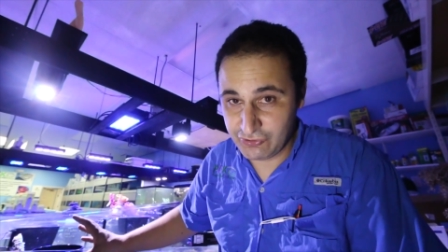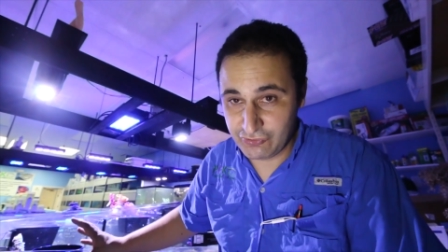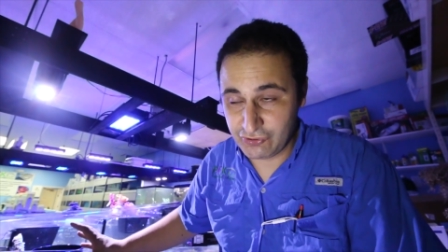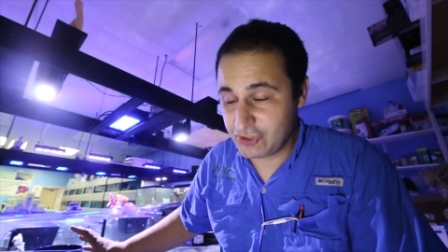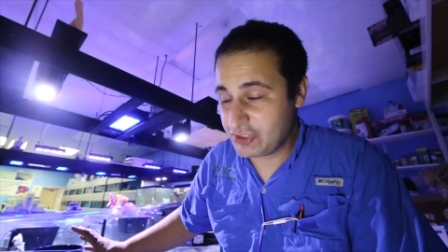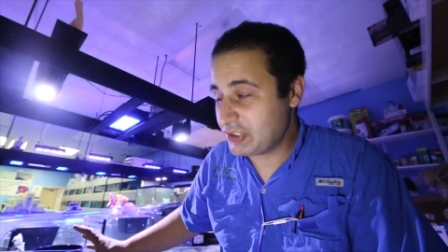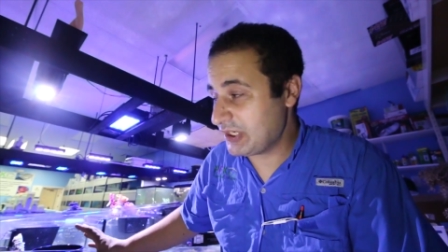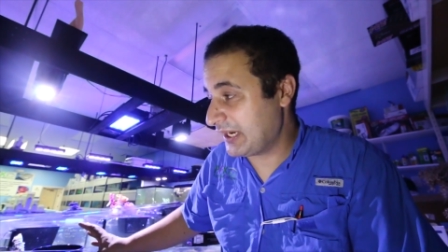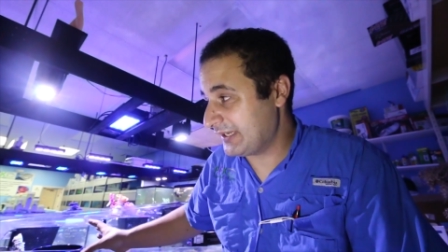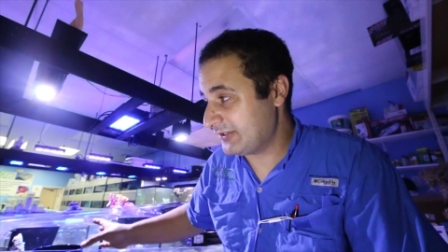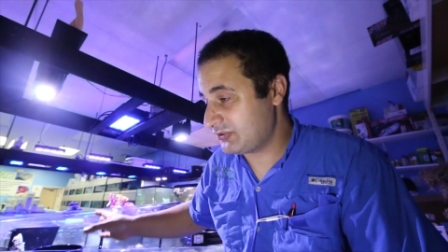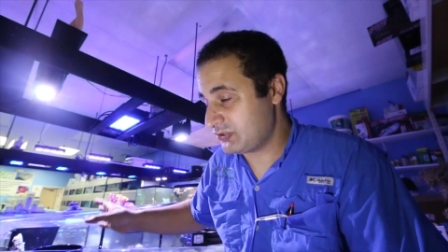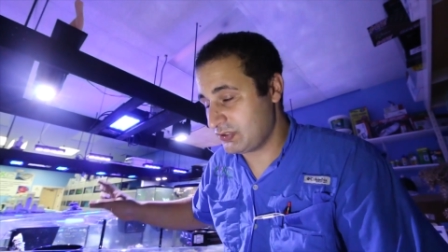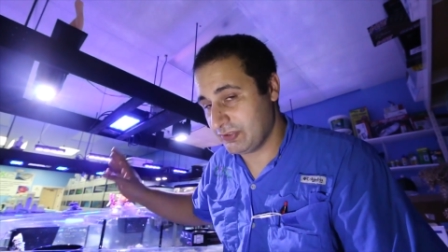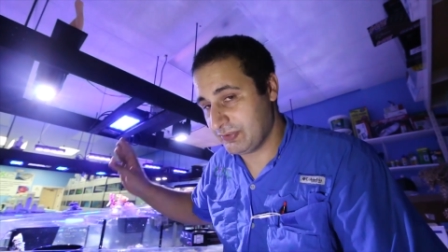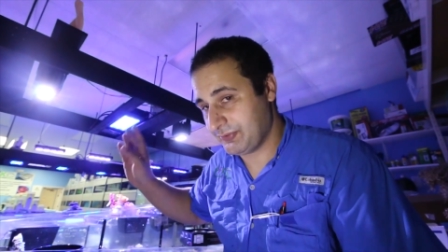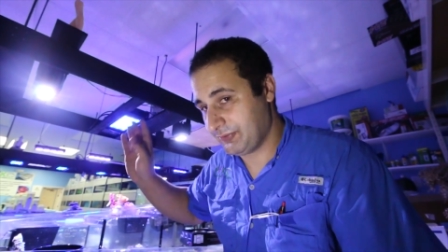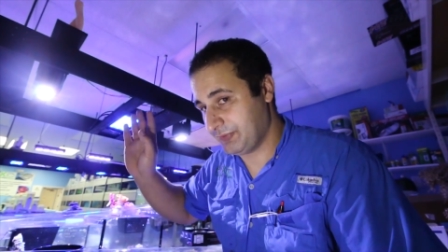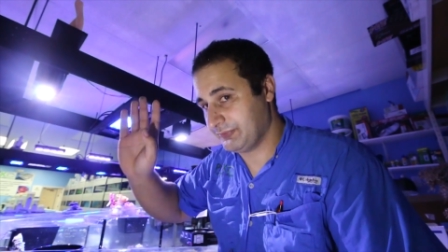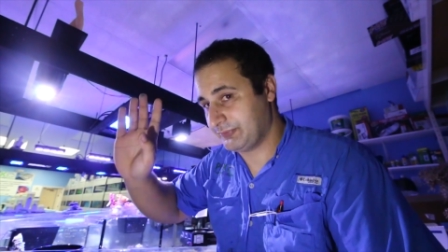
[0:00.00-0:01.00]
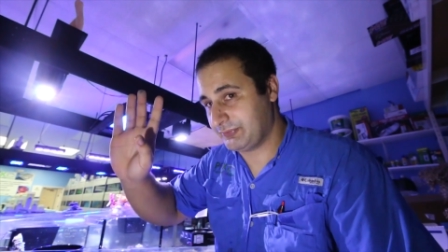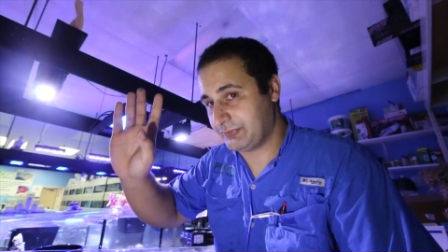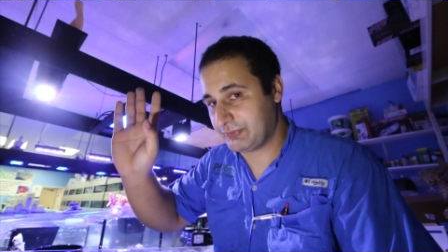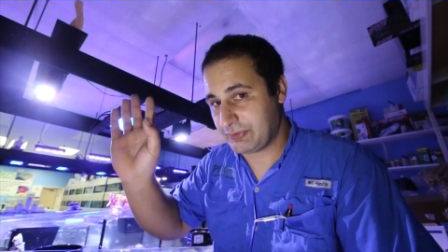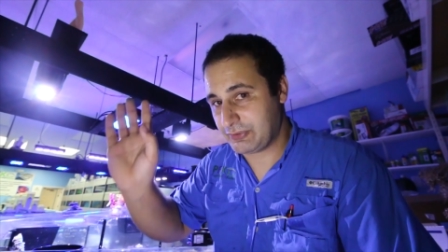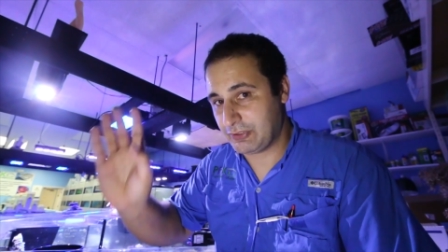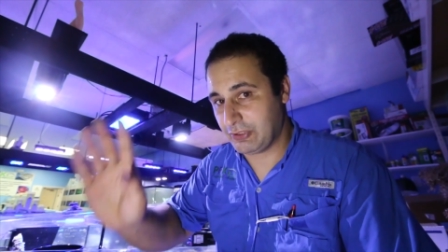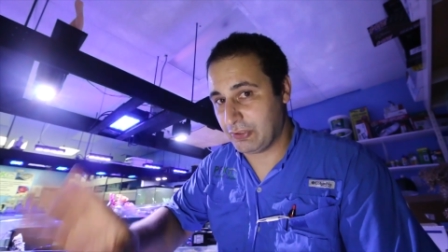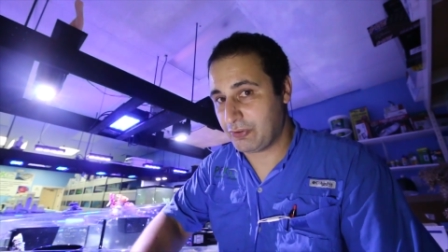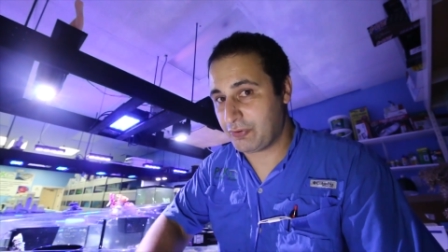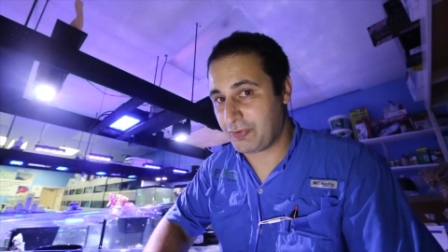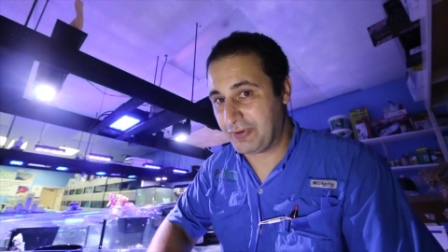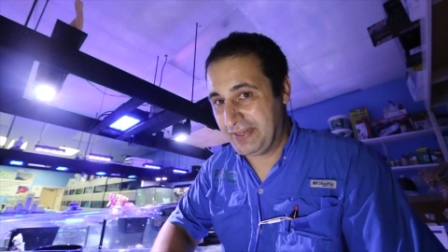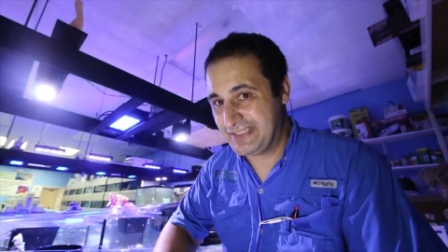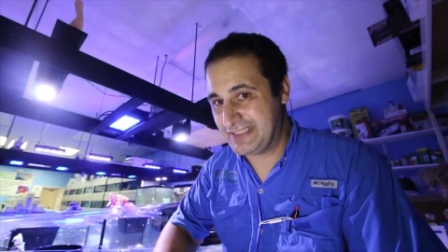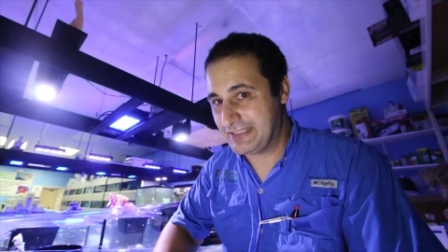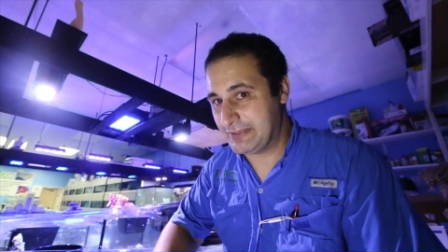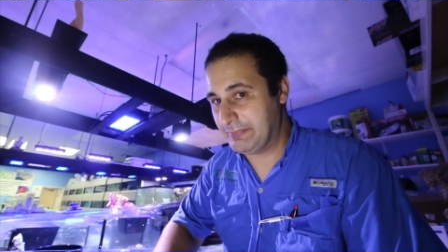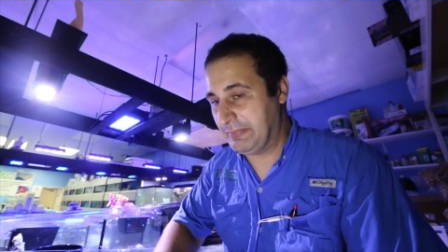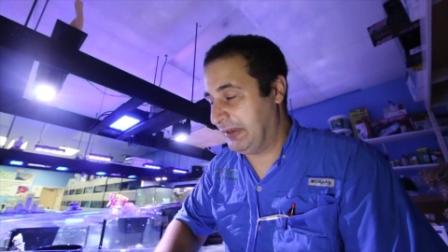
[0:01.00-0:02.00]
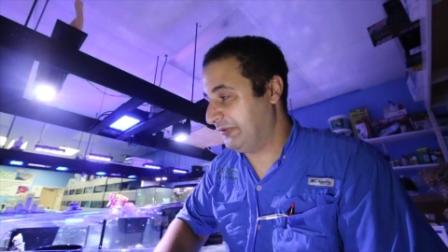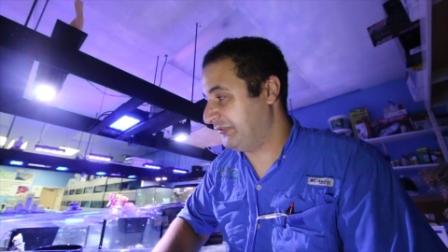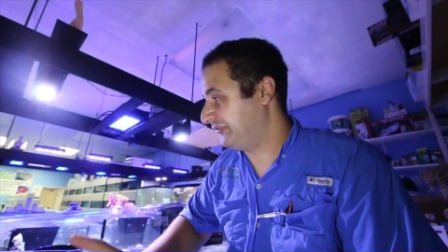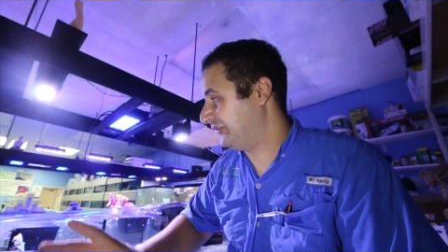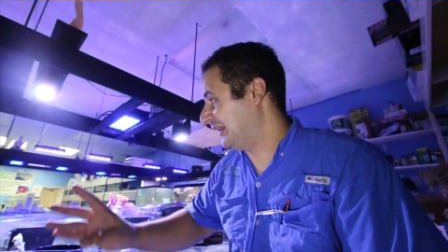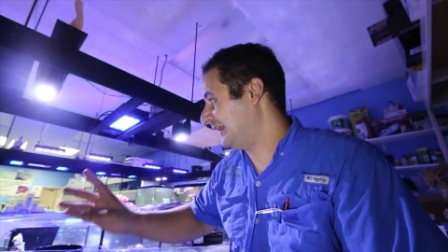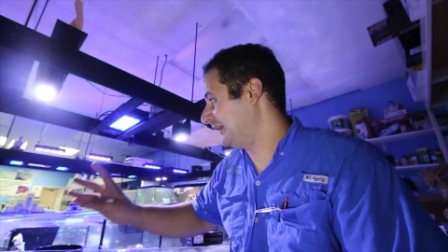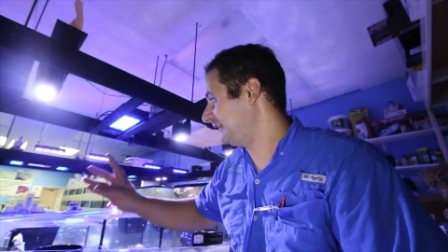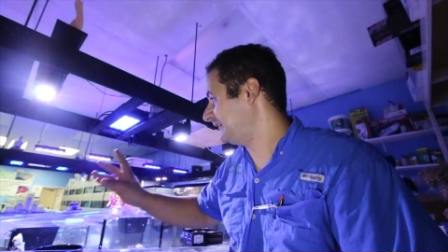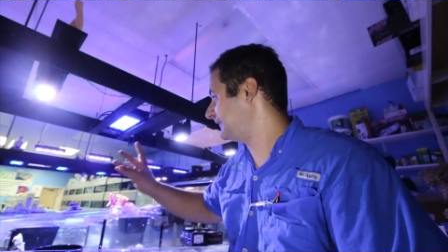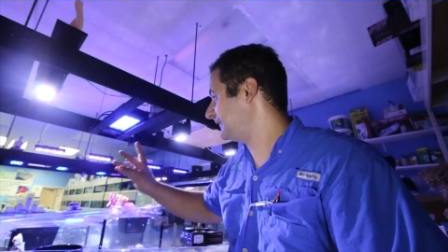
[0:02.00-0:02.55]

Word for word: to shed so don't go crazy about that